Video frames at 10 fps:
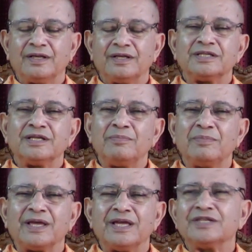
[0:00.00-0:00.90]

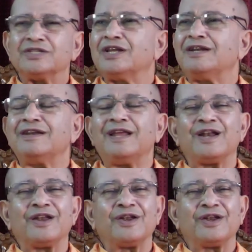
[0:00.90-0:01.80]
simply
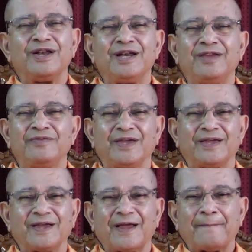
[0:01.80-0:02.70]
general
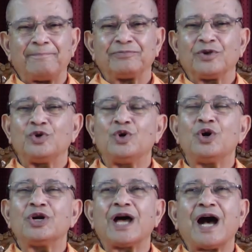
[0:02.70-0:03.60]
living,
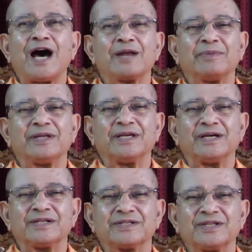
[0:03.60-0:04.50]
don't harm
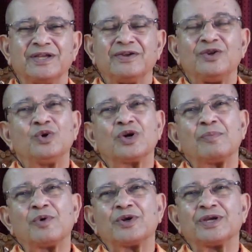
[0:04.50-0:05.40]
others, look
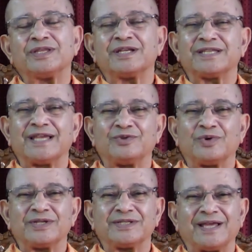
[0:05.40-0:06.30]
upon others as
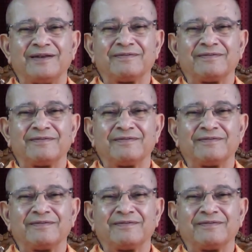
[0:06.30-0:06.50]
yourself,